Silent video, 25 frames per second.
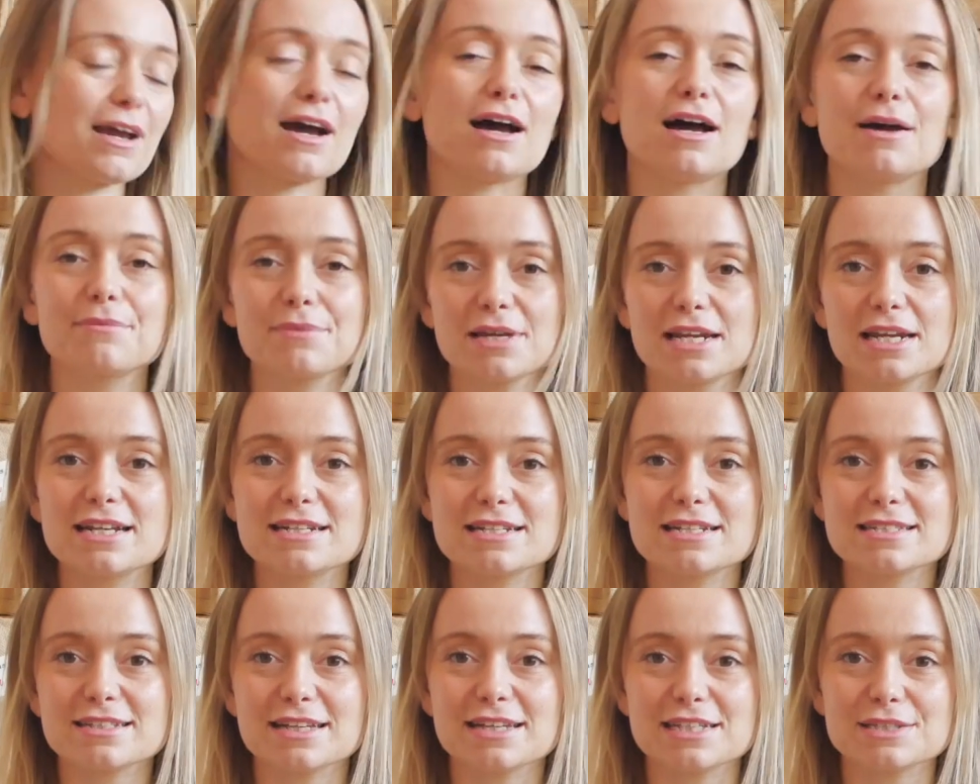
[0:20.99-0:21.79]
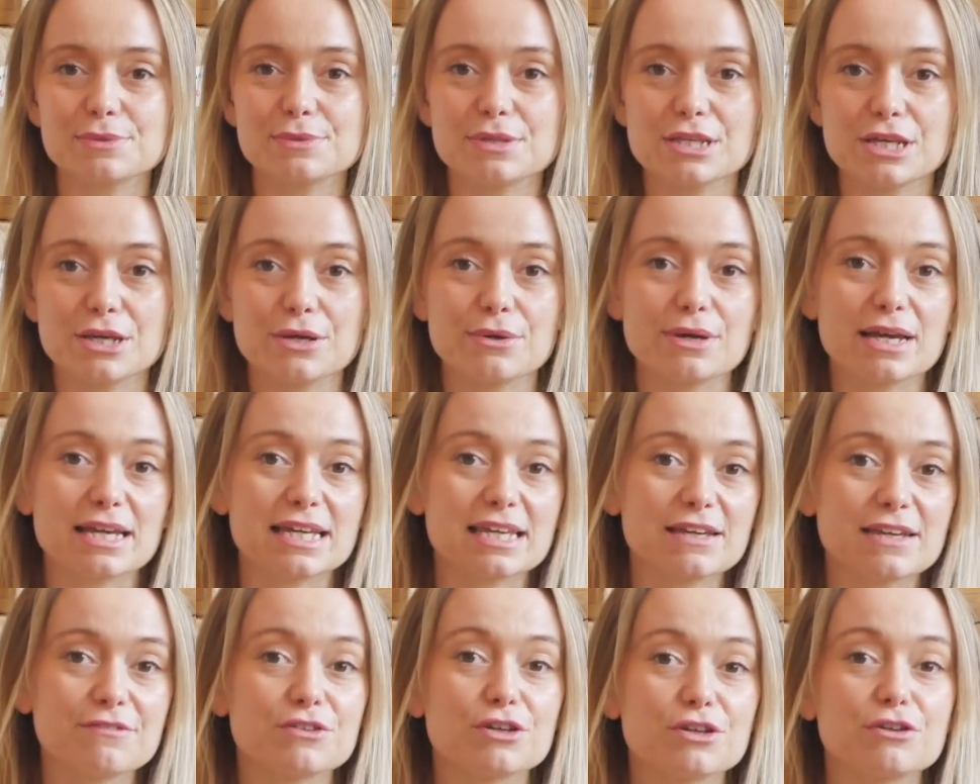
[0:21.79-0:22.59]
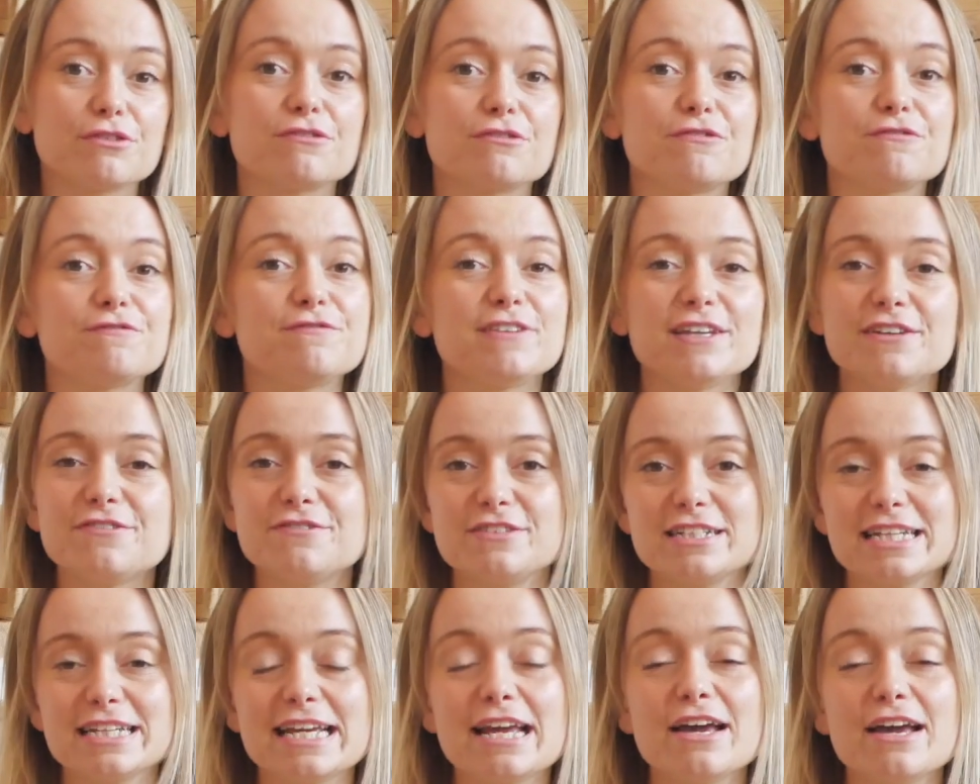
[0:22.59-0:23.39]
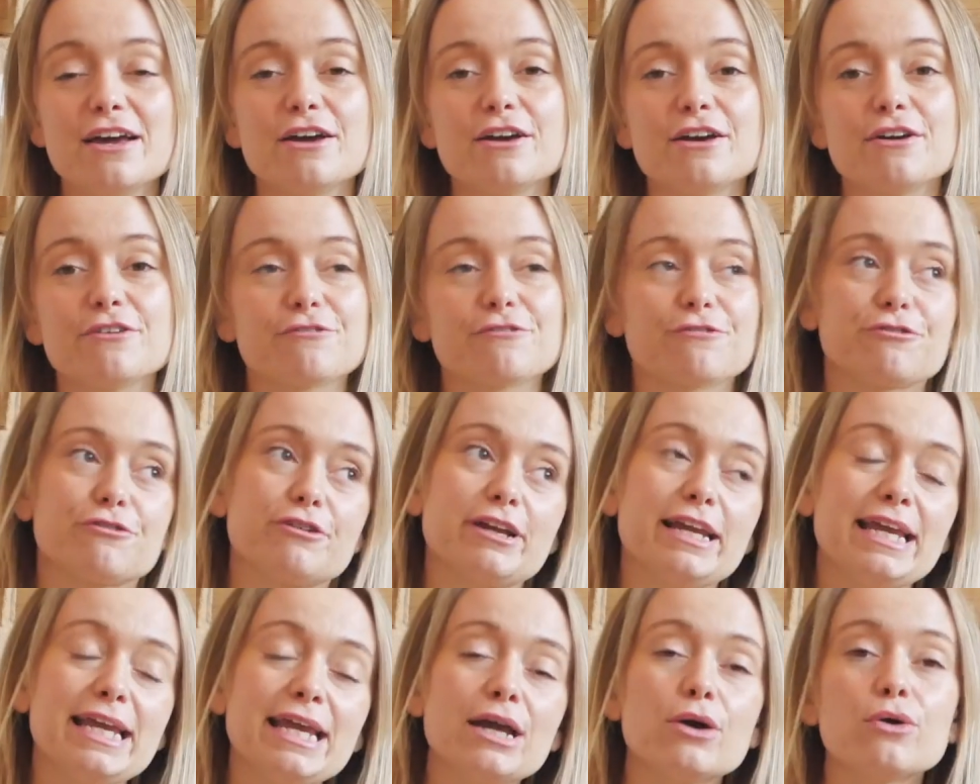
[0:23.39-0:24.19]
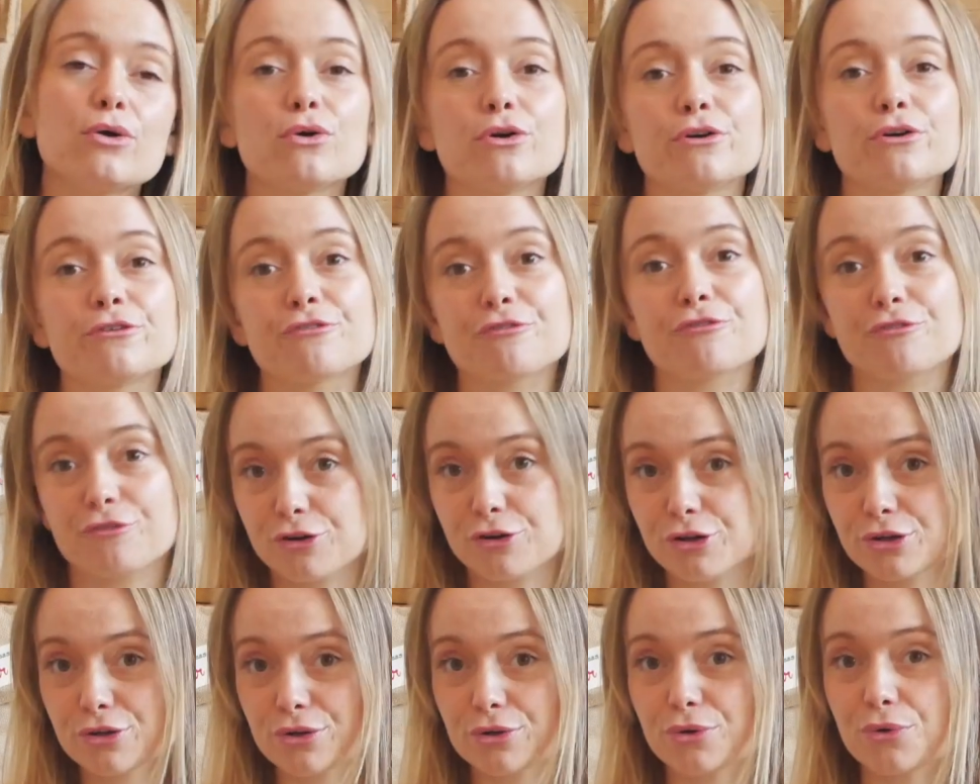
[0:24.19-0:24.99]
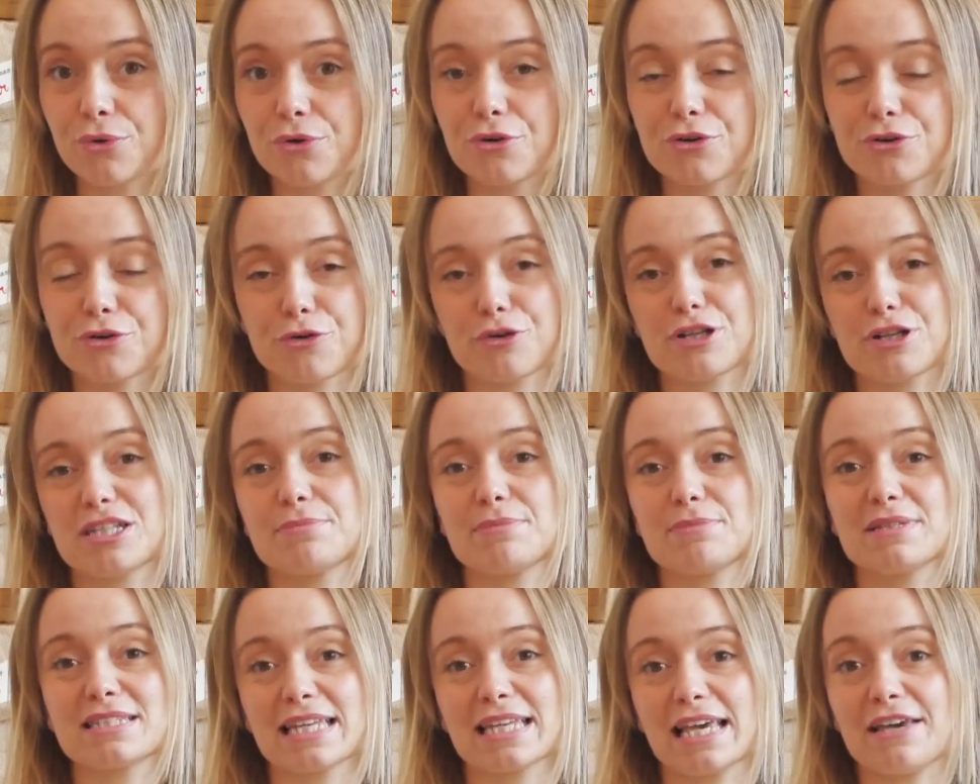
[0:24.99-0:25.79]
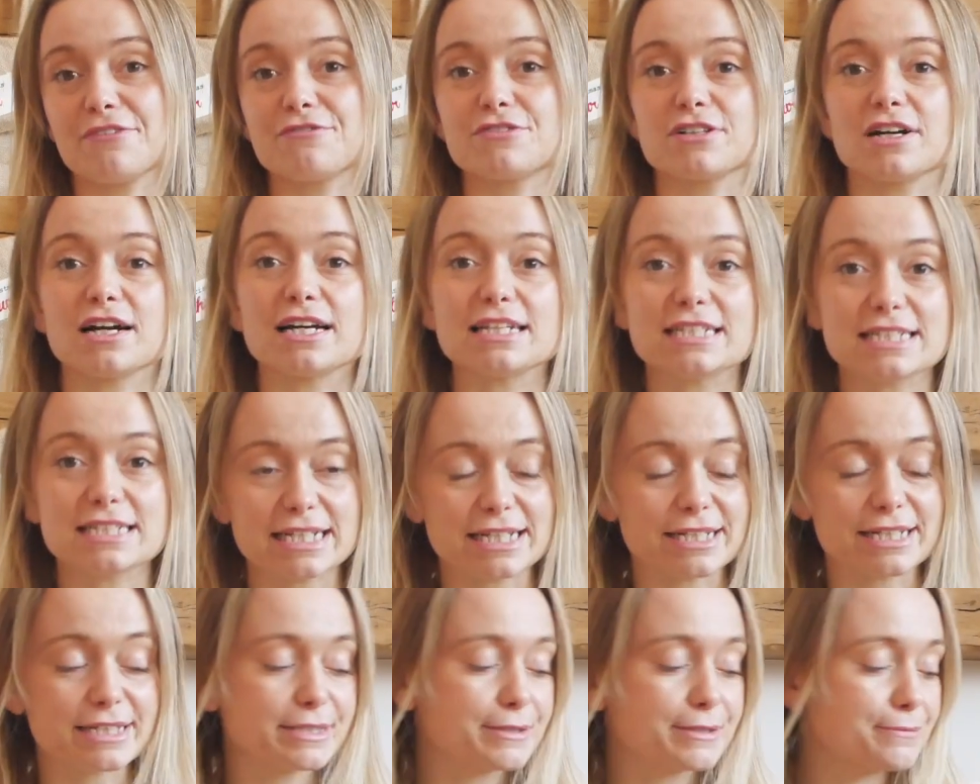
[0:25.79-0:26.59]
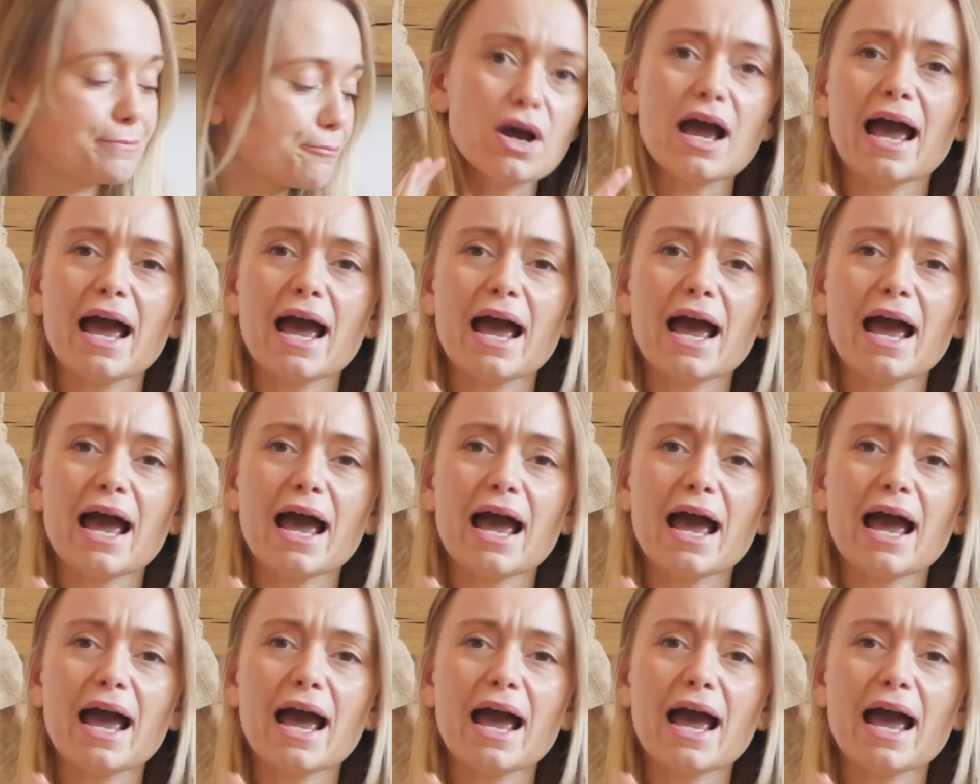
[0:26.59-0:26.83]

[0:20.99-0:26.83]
I'm going to discuss with you and give you 50 free or frugal Christmas gift ideas.